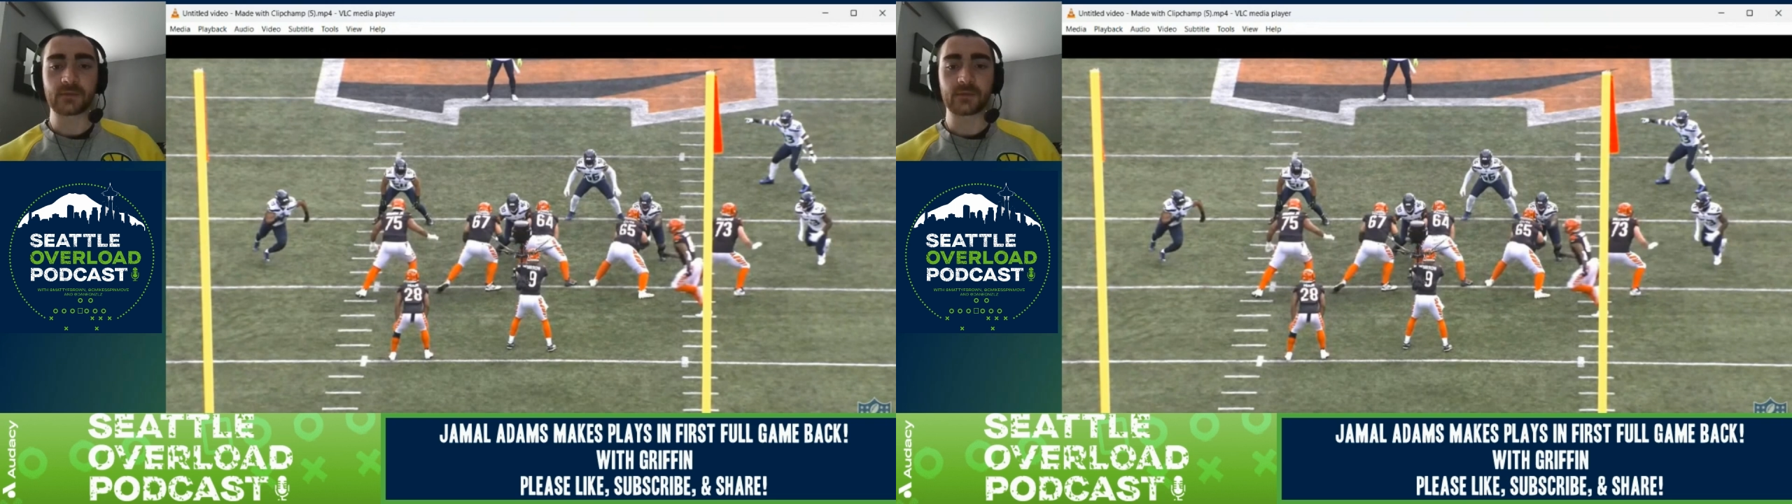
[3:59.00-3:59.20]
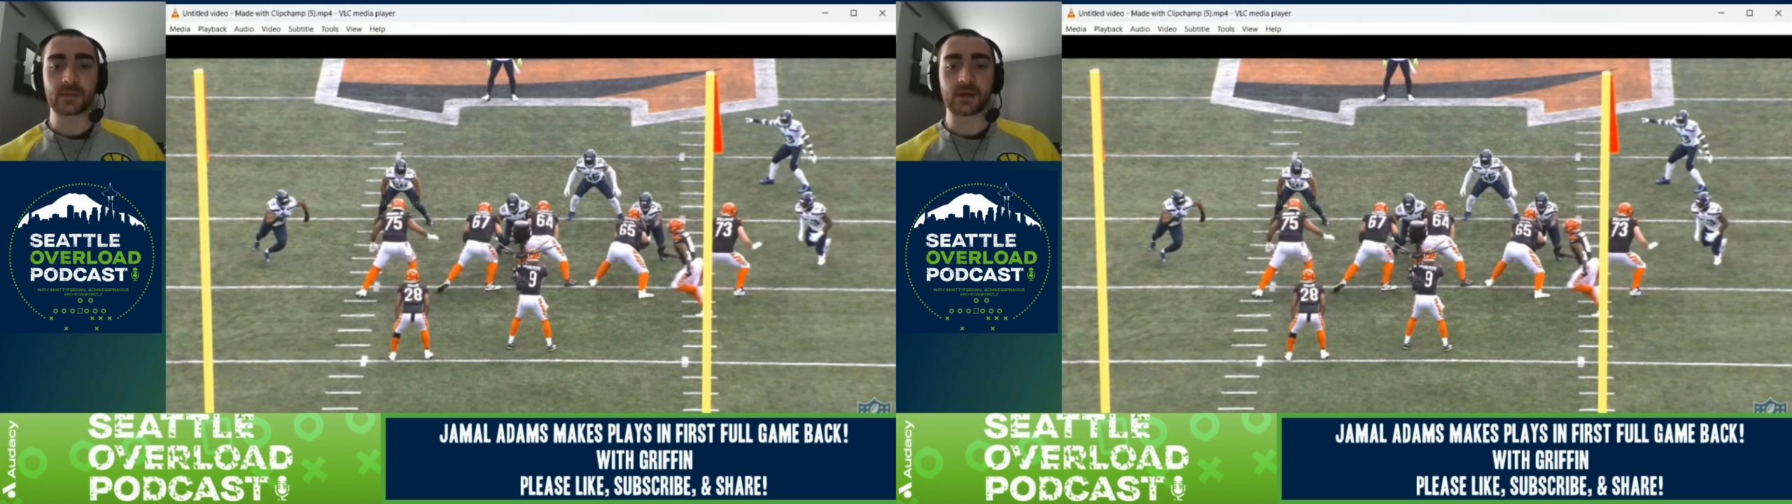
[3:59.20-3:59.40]

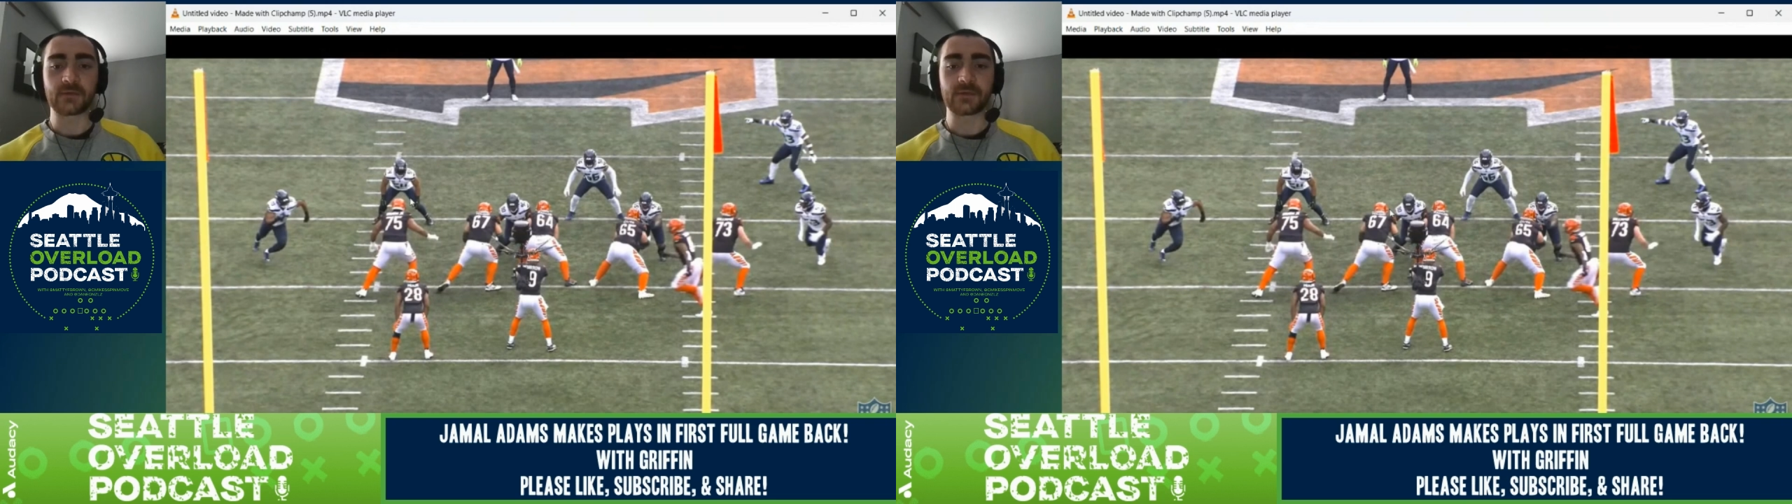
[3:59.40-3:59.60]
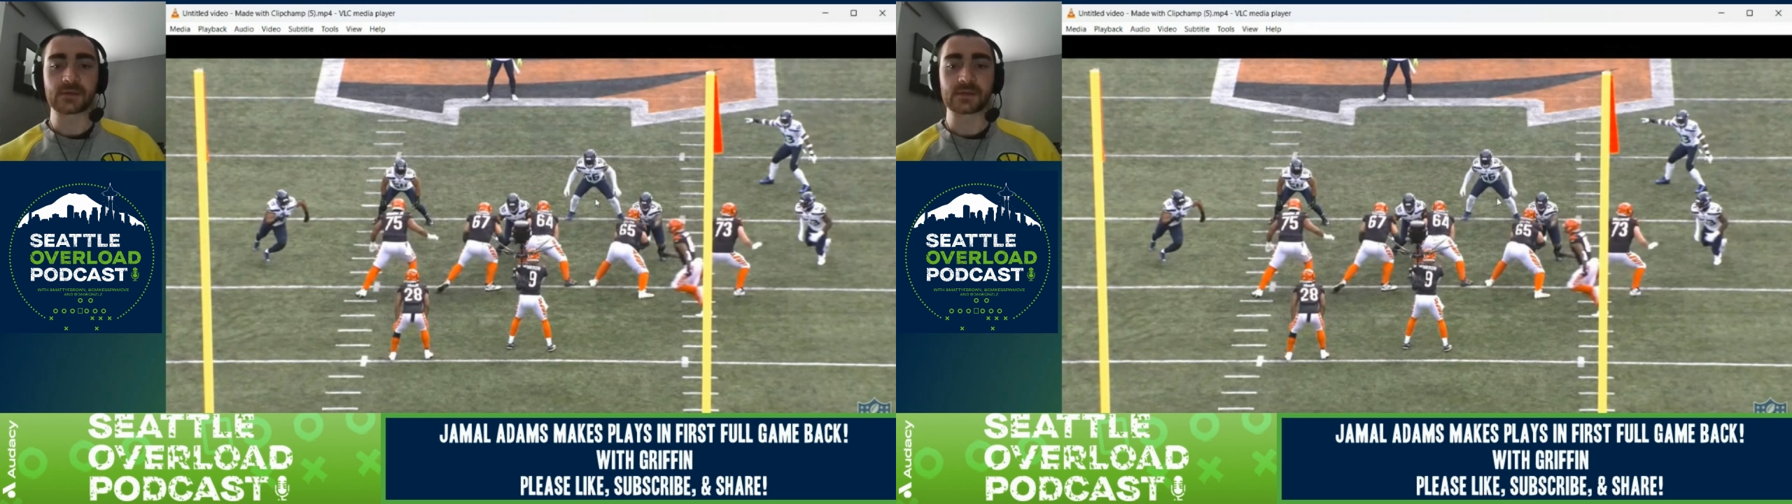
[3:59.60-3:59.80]
the
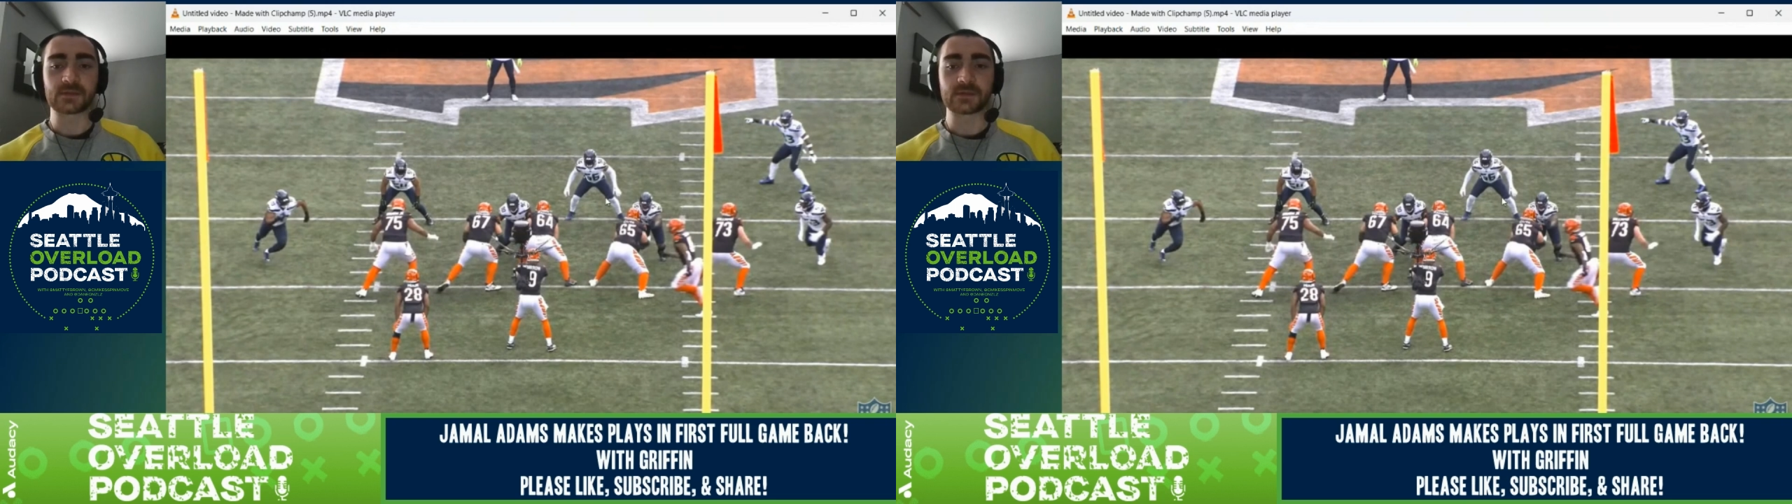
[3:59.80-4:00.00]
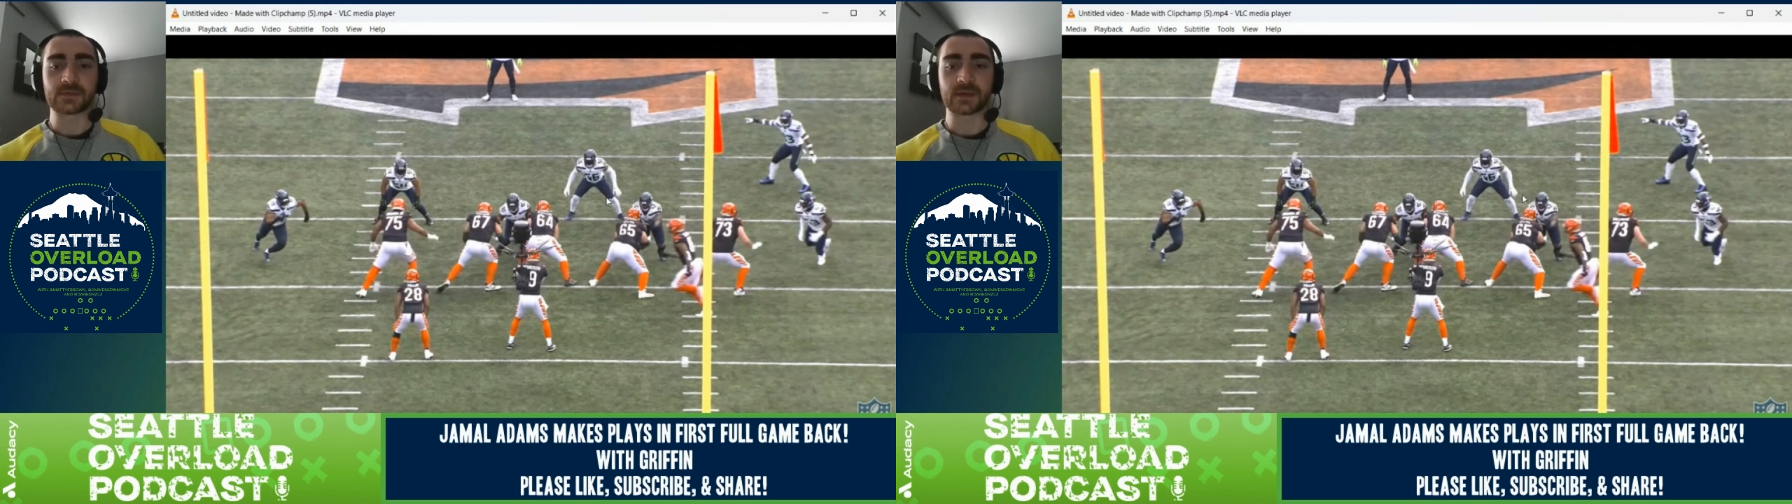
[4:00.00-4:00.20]

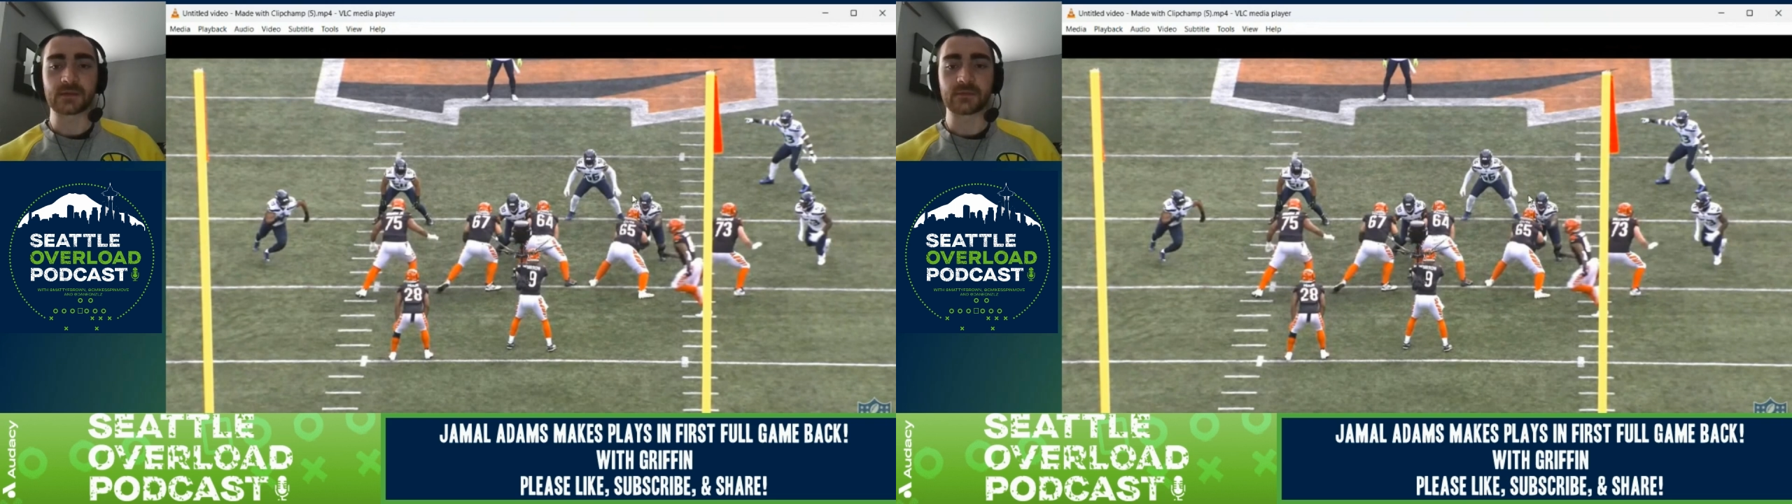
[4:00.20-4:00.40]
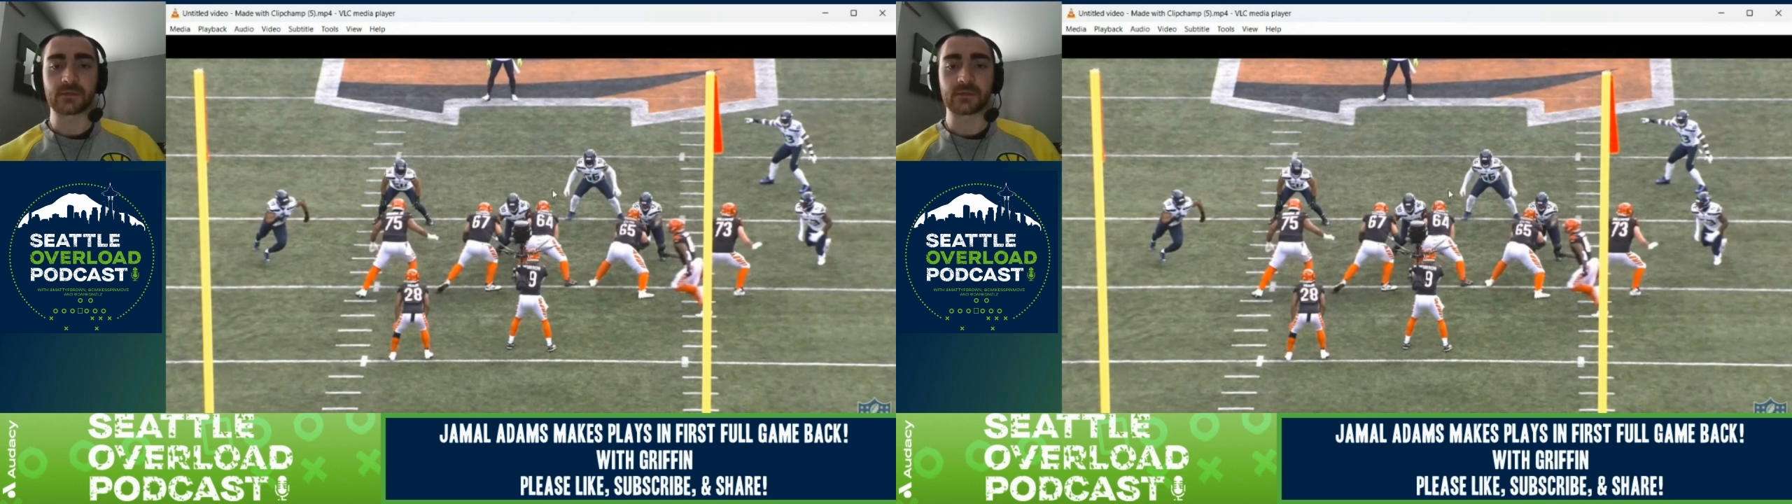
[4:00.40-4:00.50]
offense's perspective,